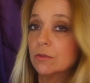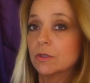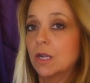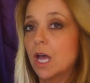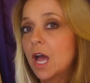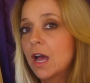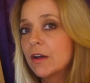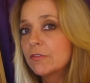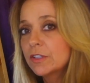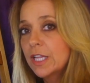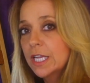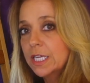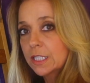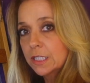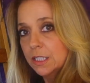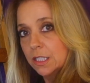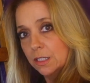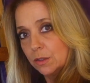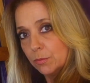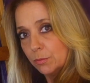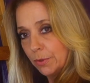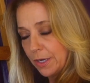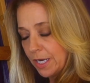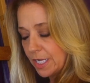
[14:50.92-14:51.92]
don't have like a
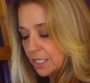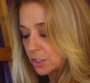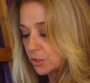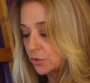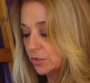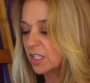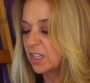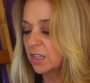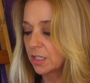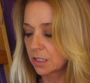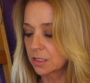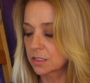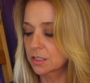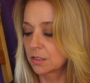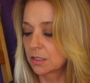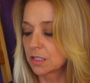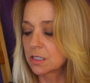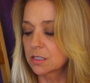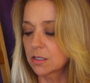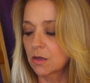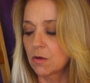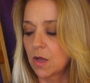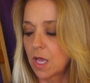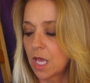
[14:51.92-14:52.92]
little branch or anything. So
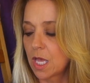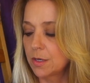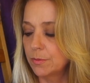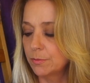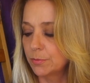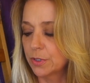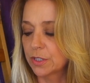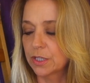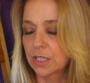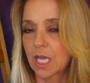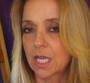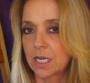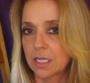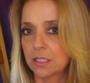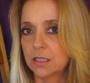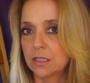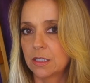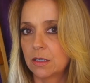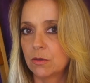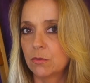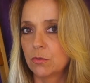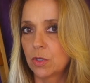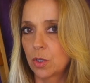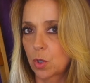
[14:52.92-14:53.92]
let's go ahead and put that in
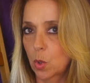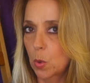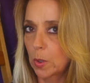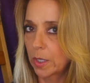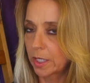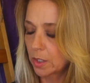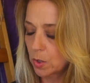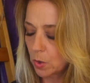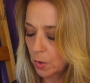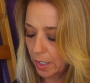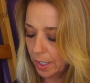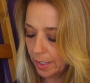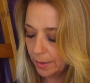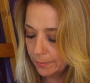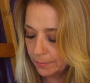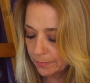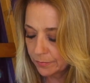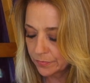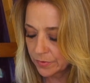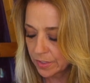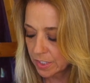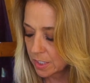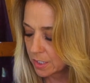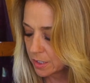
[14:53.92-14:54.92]
there real quick, okay?
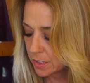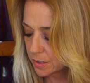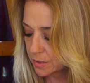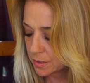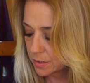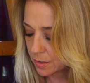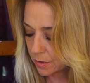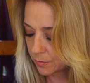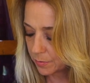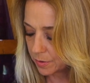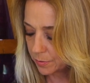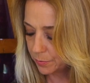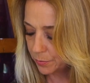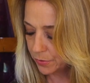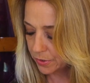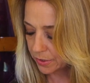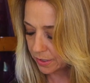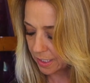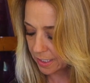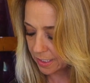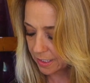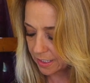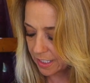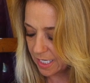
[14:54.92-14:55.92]
So I wanna
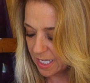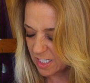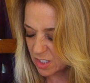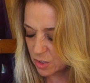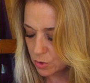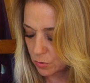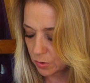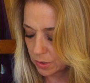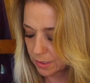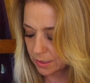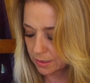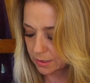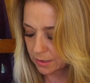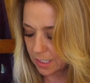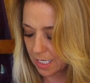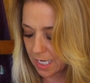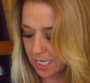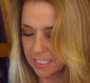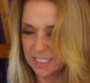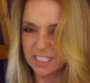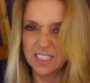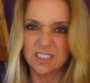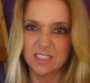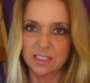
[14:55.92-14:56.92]
put like an extra little
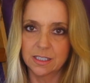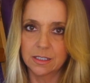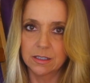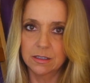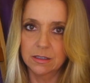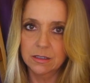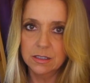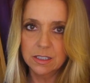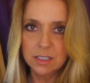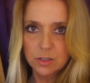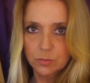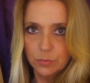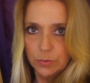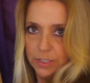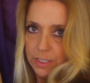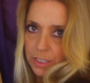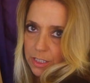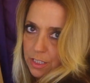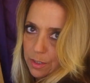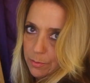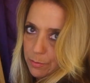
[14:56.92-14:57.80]
guy in there because we can